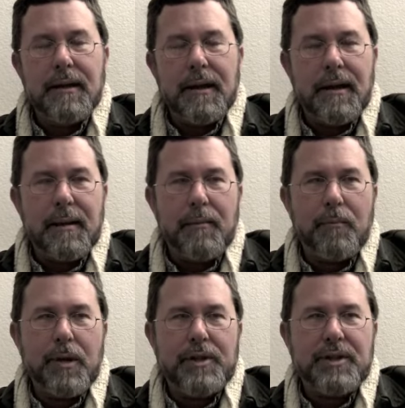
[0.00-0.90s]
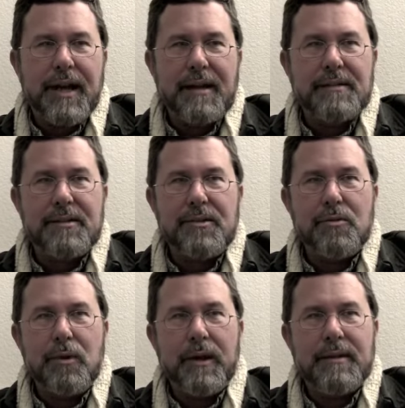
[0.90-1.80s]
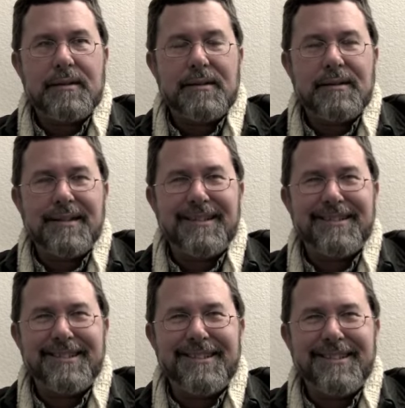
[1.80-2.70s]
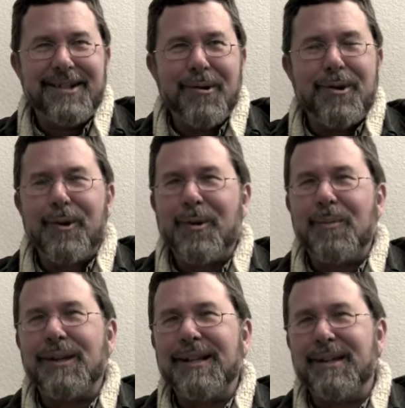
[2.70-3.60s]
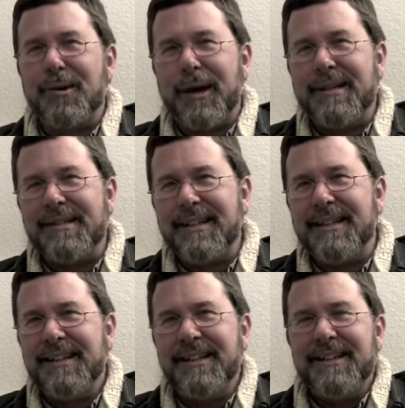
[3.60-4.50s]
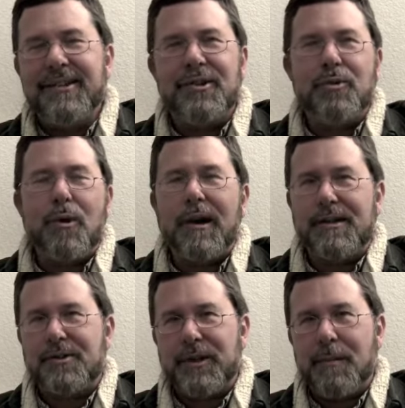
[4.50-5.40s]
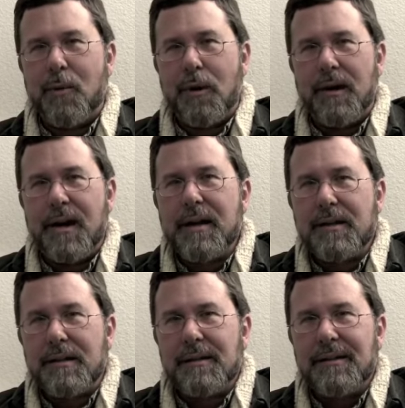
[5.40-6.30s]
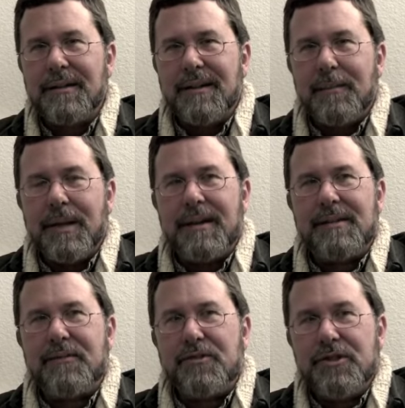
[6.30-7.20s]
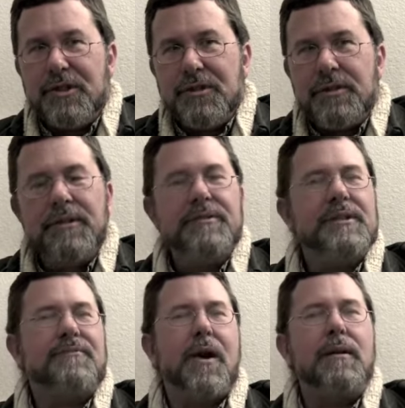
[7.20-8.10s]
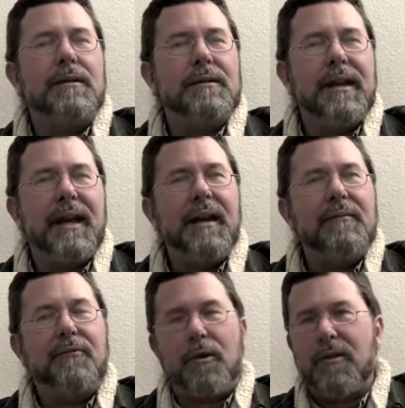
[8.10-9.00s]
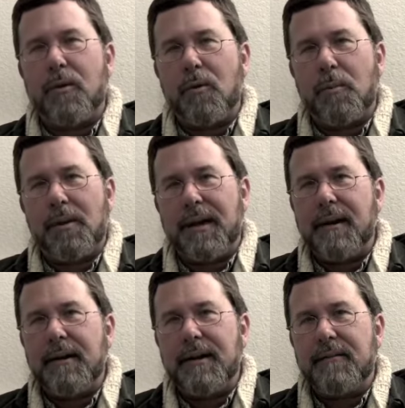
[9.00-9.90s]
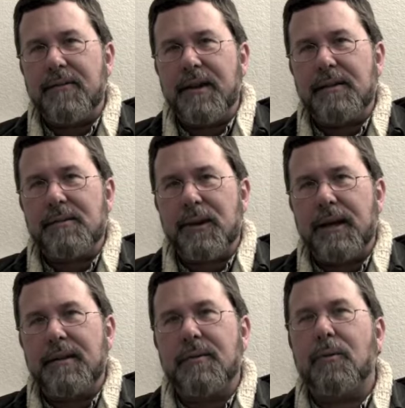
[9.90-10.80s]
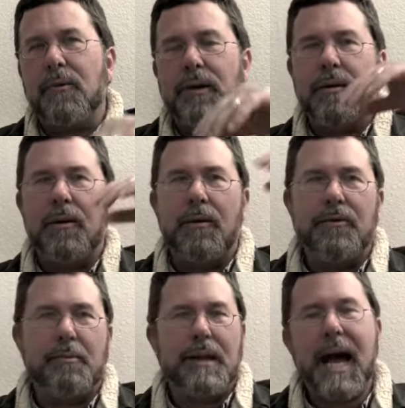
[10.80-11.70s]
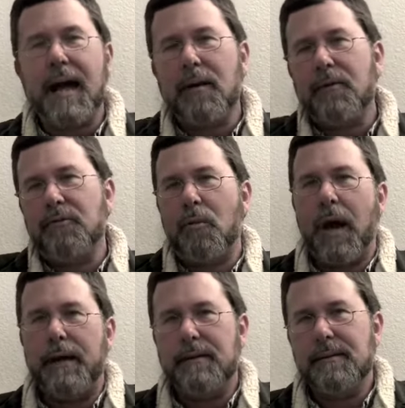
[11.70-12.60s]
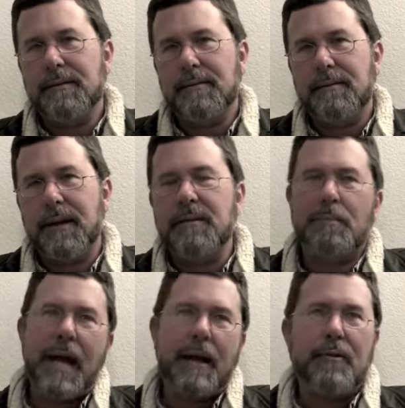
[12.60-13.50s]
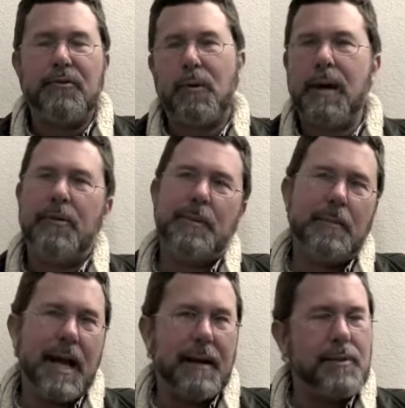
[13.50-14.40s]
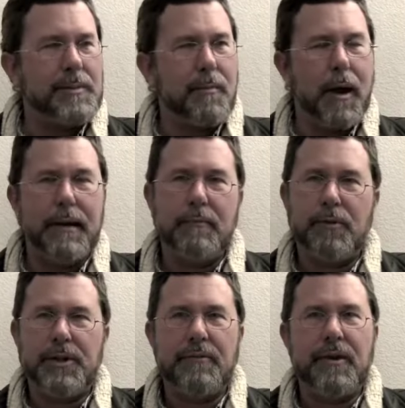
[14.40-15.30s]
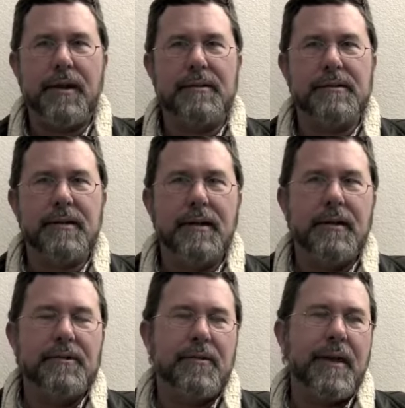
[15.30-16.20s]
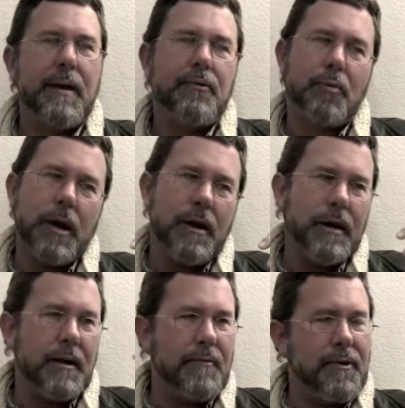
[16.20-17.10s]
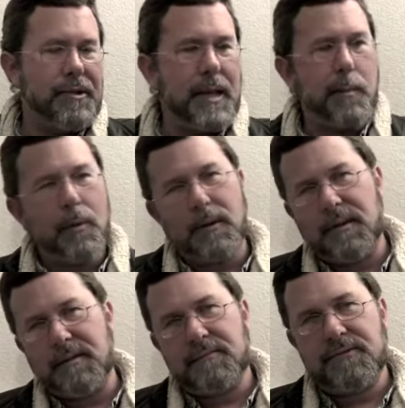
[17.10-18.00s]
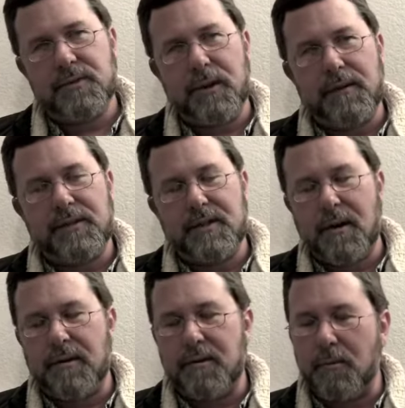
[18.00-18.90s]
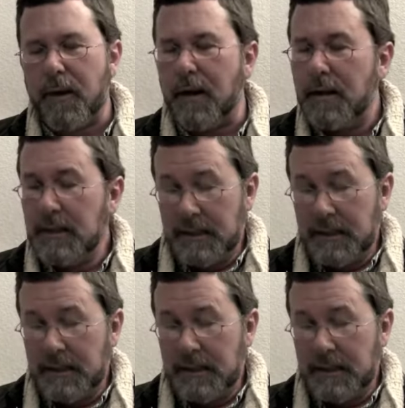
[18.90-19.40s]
um, which has to do with, you know, you don't go completely crazy to one extreme or another. Because if you do, you're just falling again for the whole polarity of things, right? The whole, you know, oh, it's black or it's white, right? It's black or it's white, must be black, must be white, whichever it is. So that was where, you know, for example, in the story of Siddhartha, where